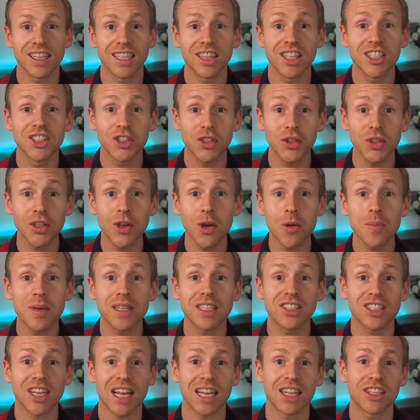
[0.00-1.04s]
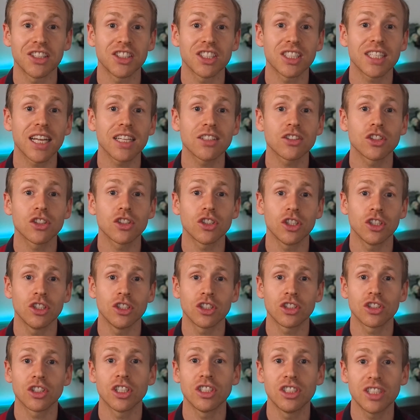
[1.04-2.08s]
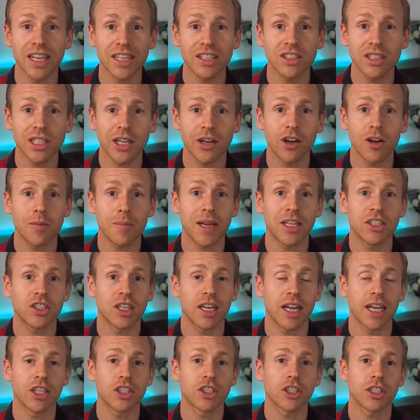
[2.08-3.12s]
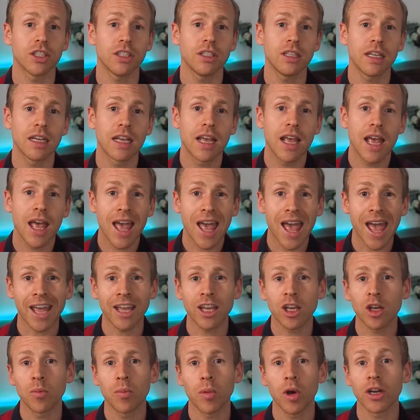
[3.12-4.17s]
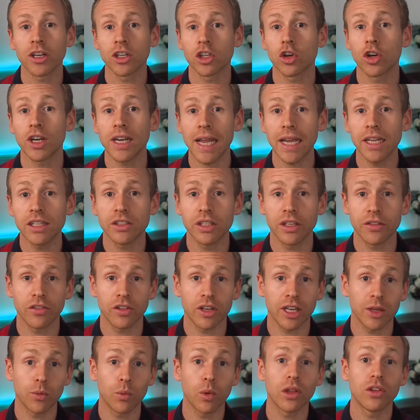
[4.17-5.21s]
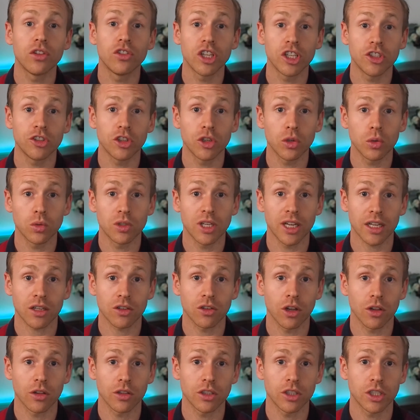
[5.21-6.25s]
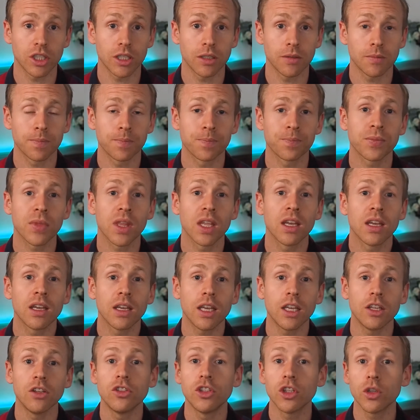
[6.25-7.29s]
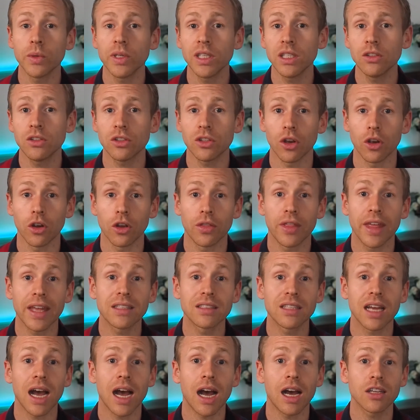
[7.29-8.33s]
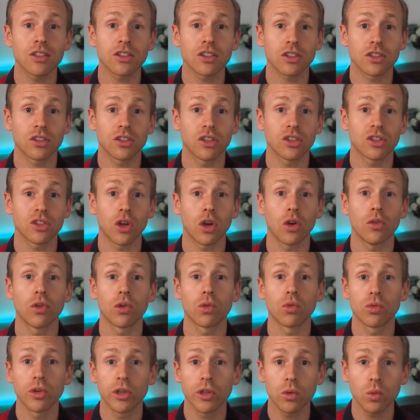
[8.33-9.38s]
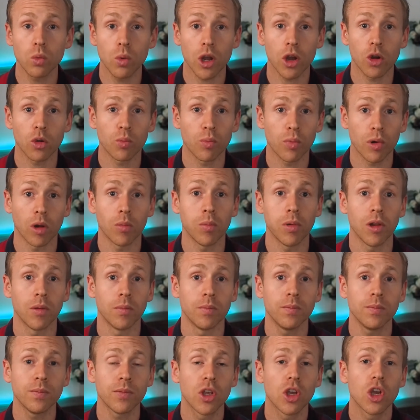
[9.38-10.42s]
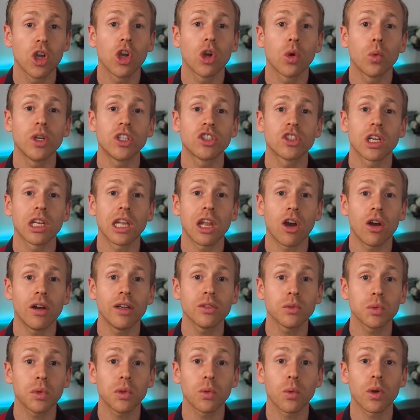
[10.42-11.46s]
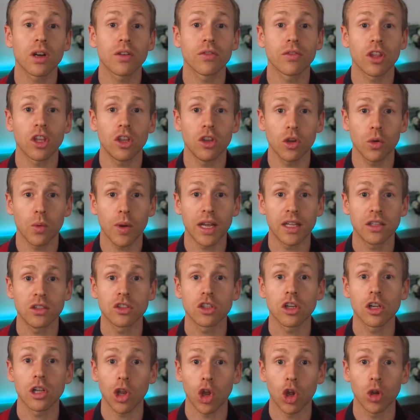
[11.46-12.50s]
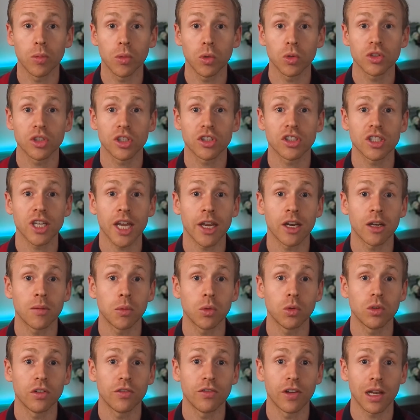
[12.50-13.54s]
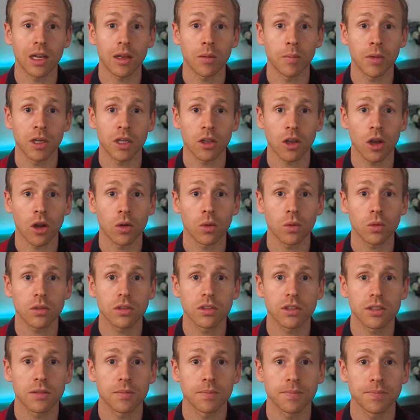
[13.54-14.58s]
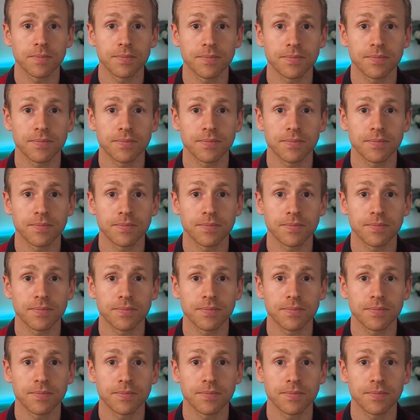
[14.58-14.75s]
The Do Your Bit Challenge gets students to test their imagination and combine creativity with digital technology. In doing so, they're tasked to solve a real-world problem, which aligns with one of the UN's Global Sustainable Development Goals.